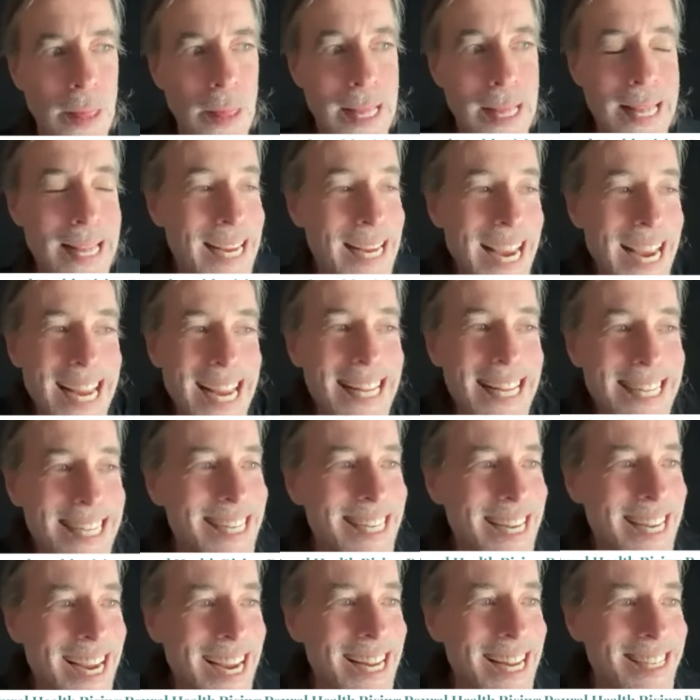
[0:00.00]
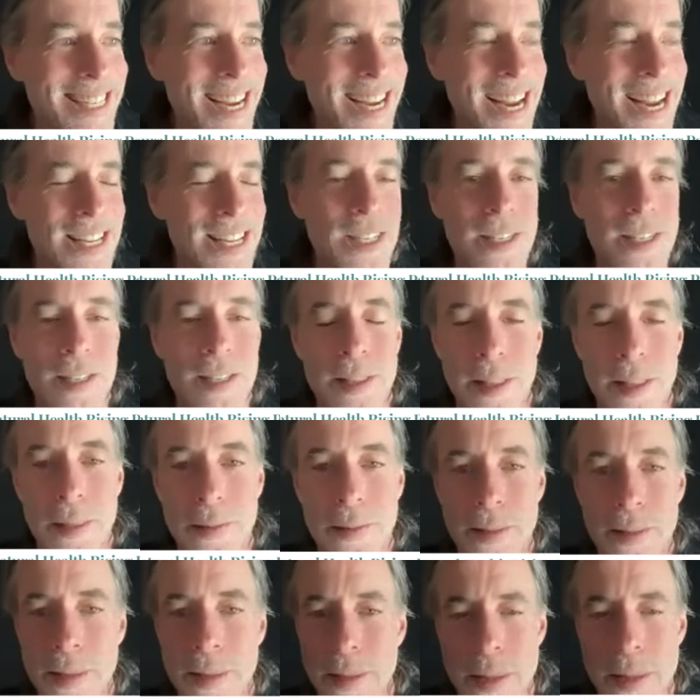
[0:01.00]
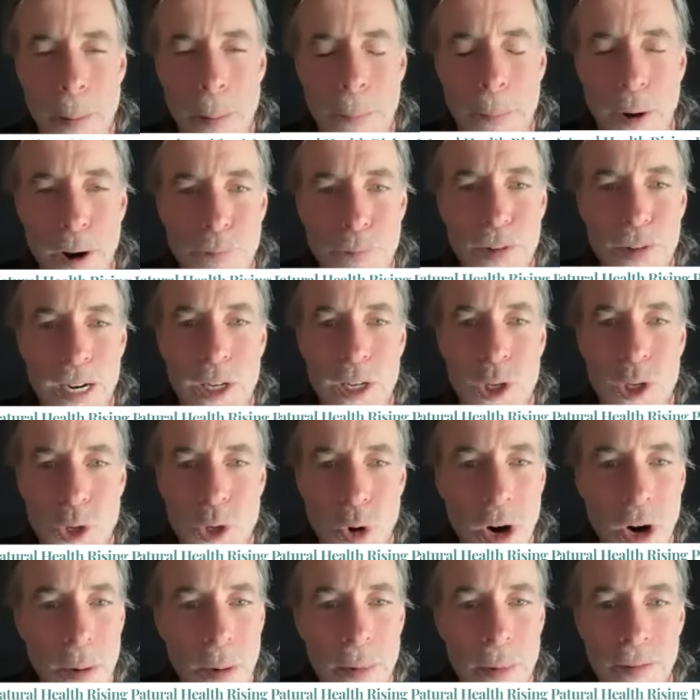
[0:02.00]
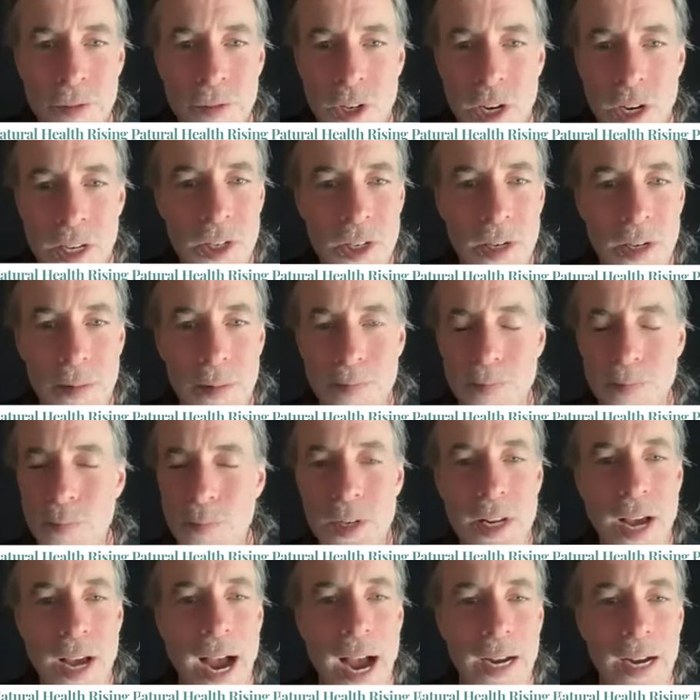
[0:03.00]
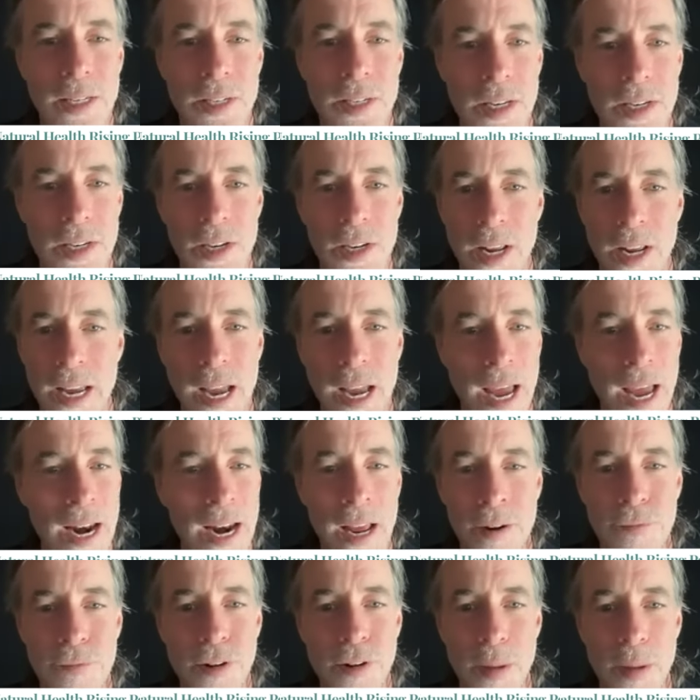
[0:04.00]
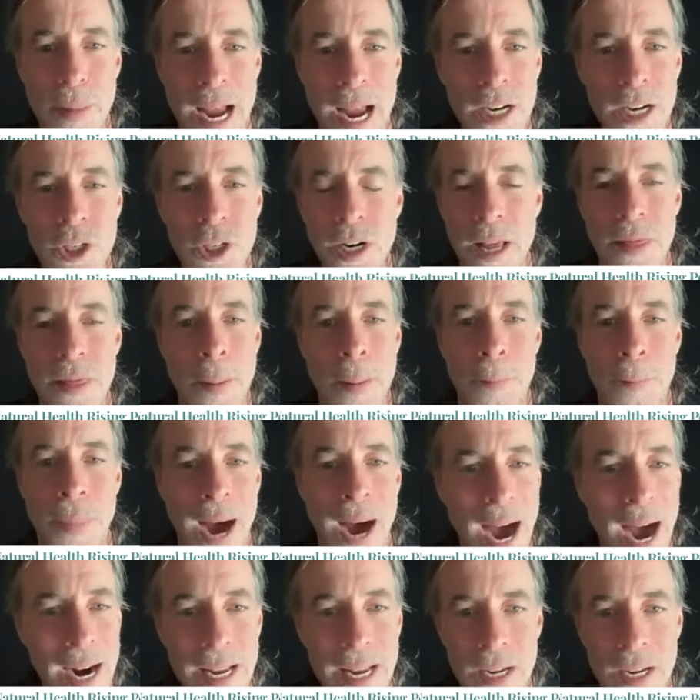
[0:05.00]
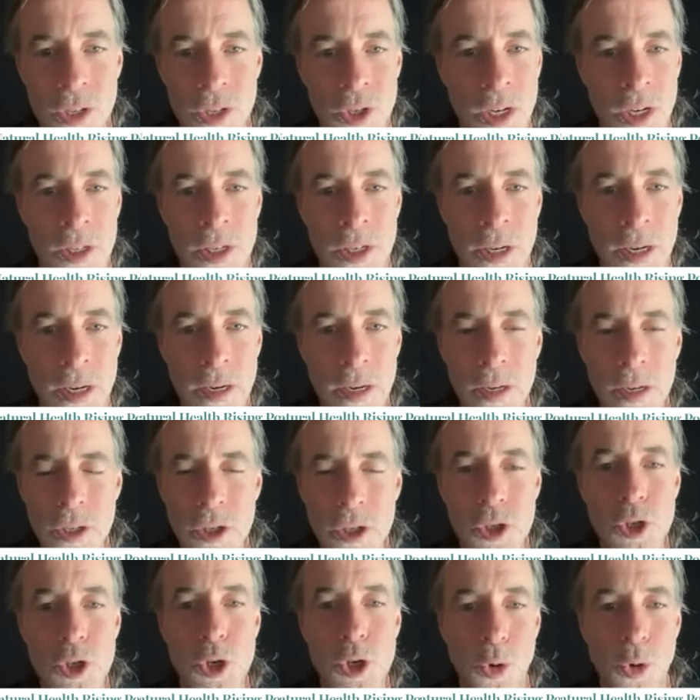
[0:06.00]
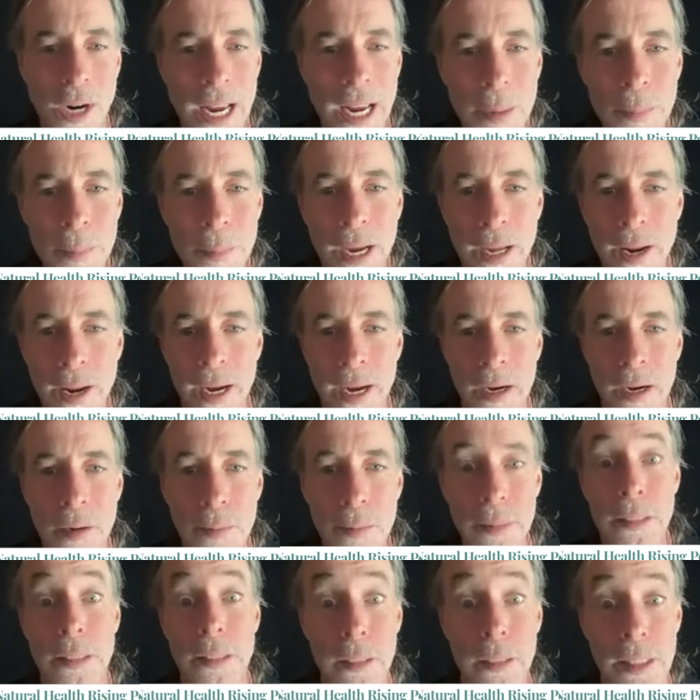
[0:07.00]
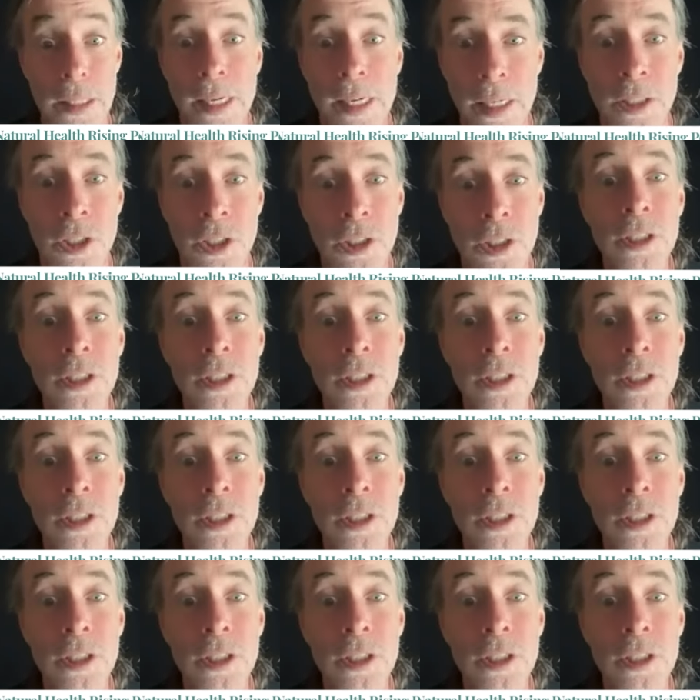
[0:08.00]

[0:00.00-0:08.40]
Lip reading: It's the perfect storm of just toxicity and inflammation, and the body is just screaming like, oh my gosh,